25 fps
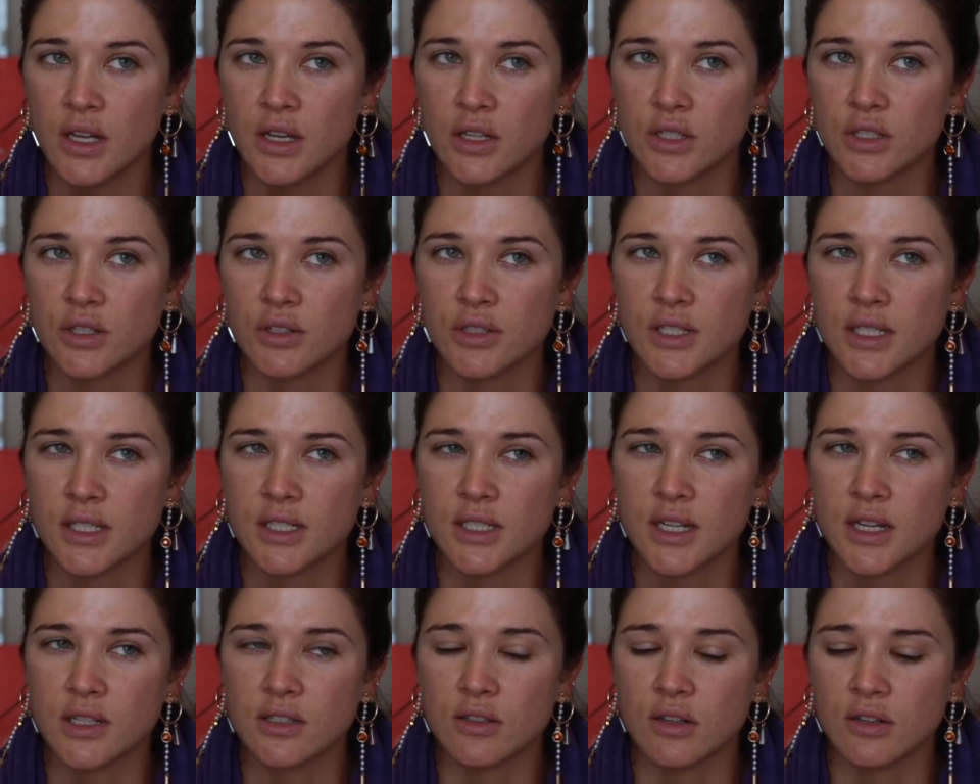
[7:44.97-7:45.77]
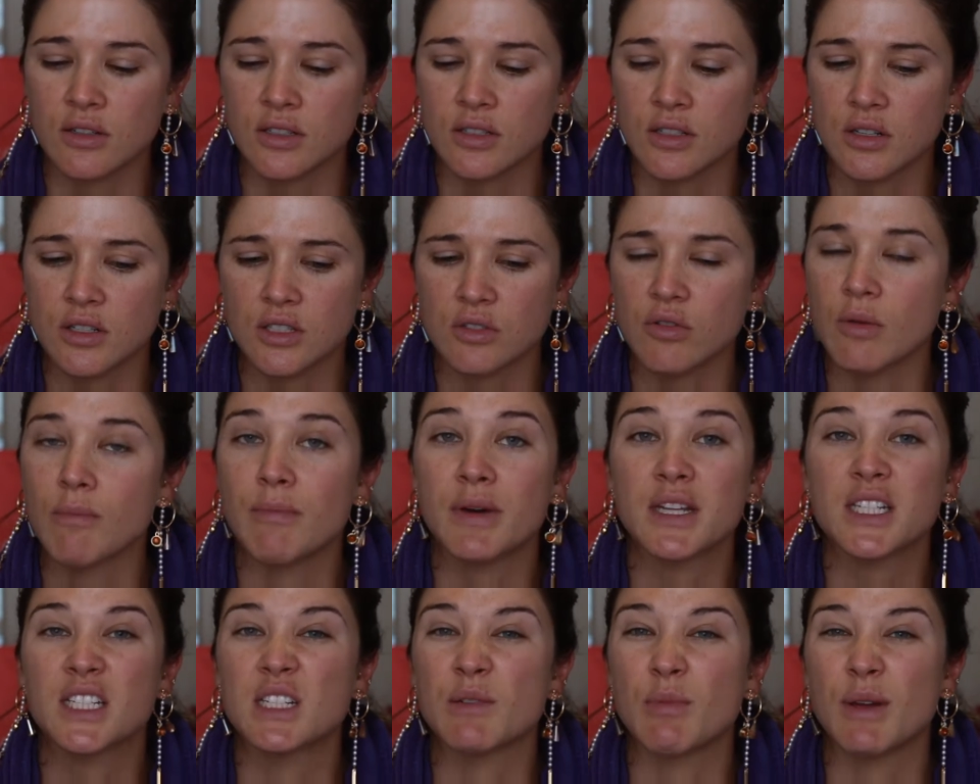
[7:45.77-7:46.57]
So $68, so it
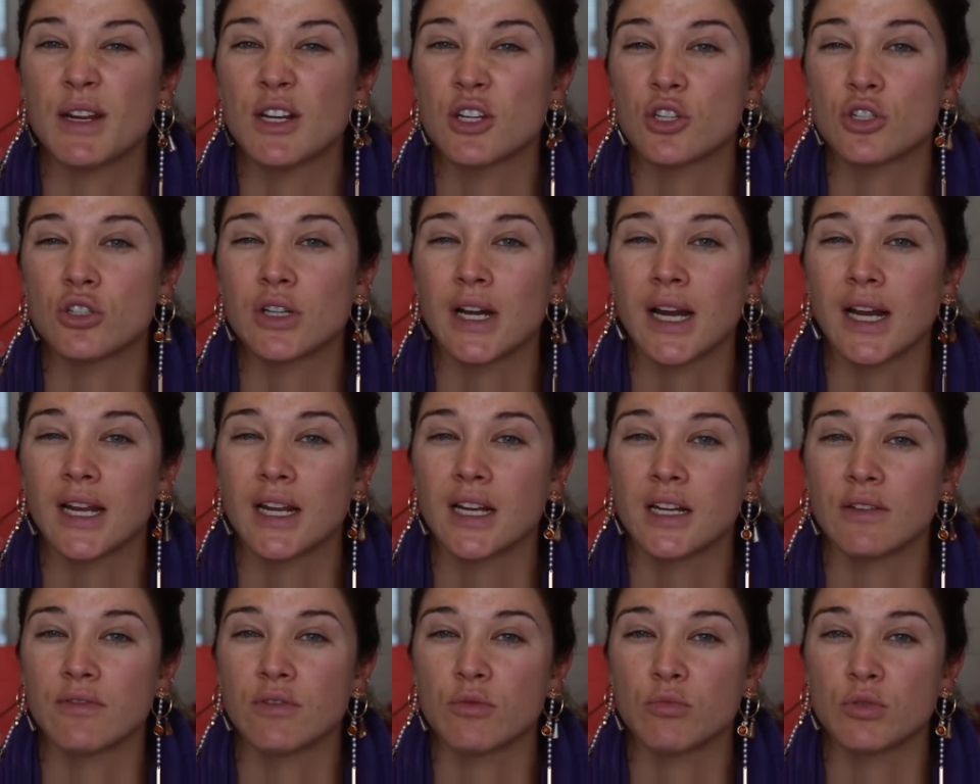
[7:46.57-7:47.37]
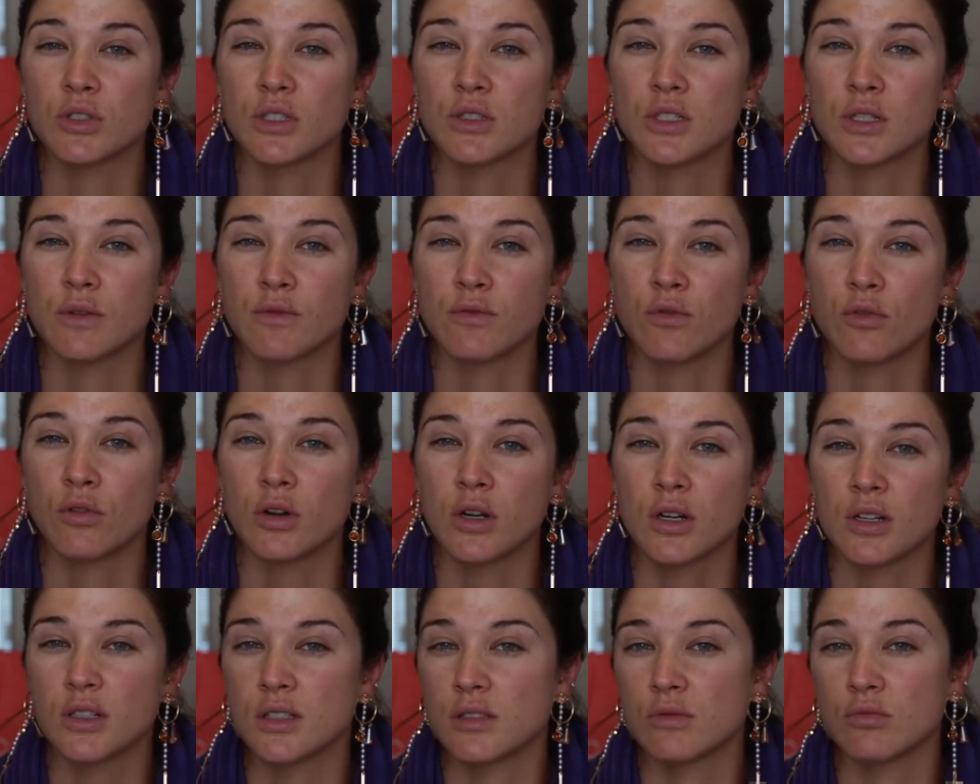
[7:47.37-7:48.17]
must have been Australian if it was
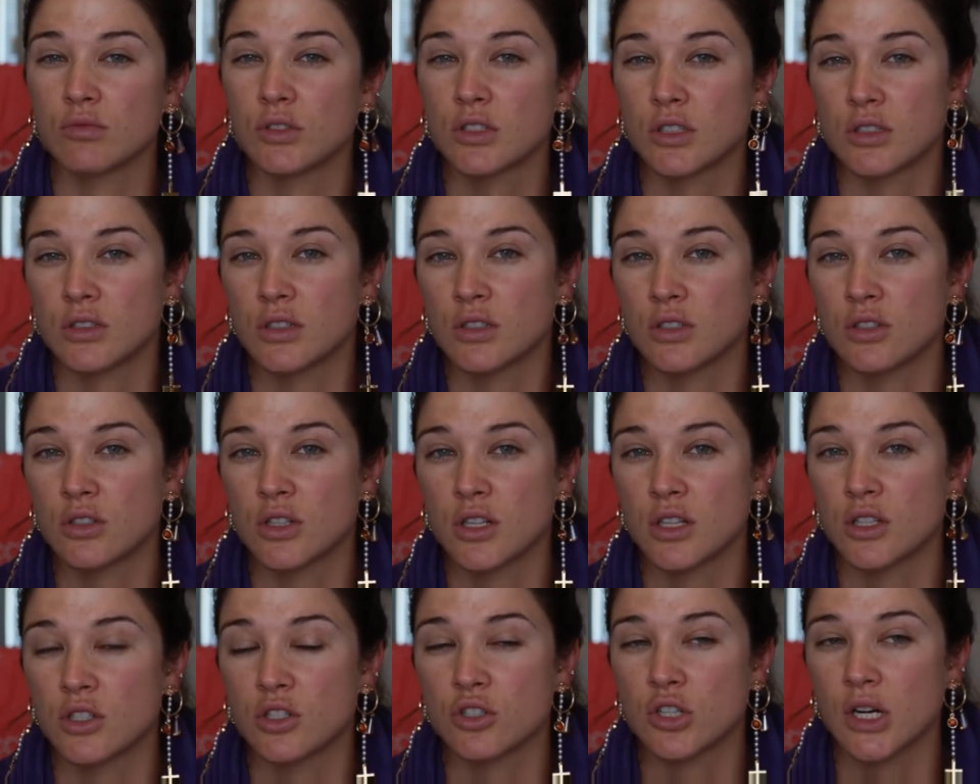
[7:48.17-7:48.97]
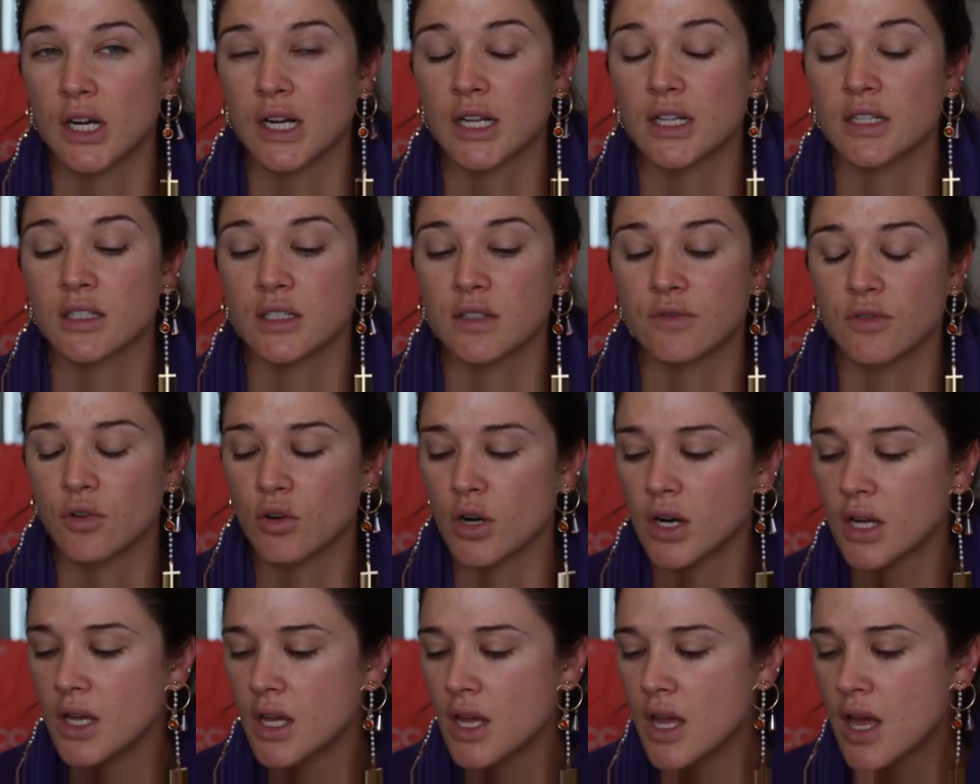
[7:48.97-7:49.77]
Sephora, because it was the Australian
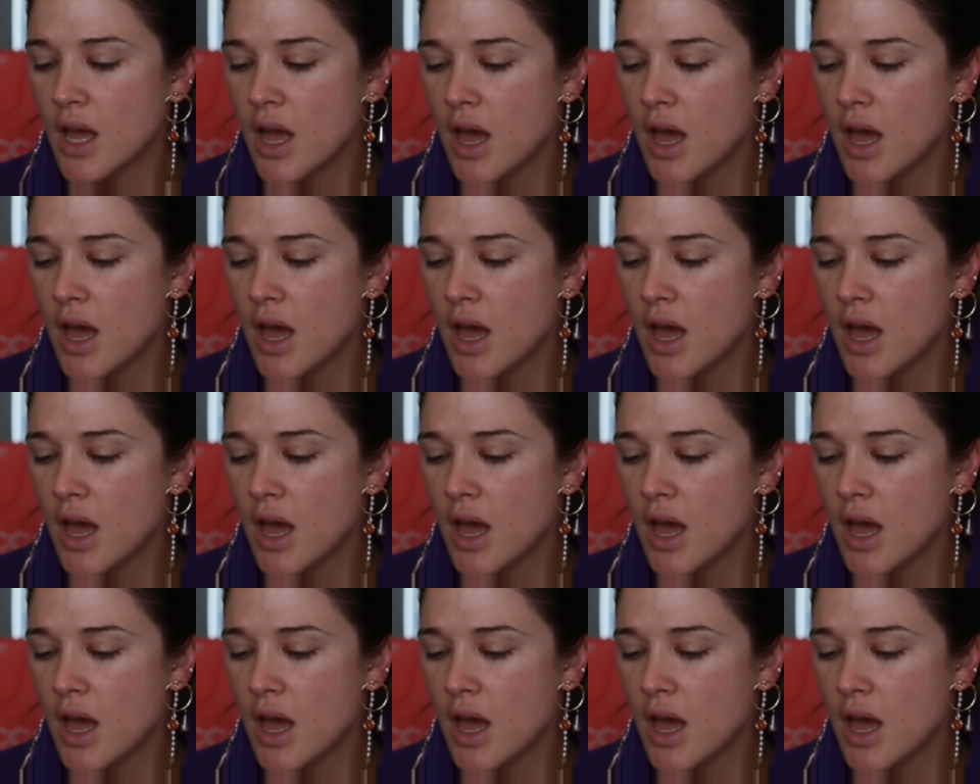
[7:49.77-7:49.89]
Sephora.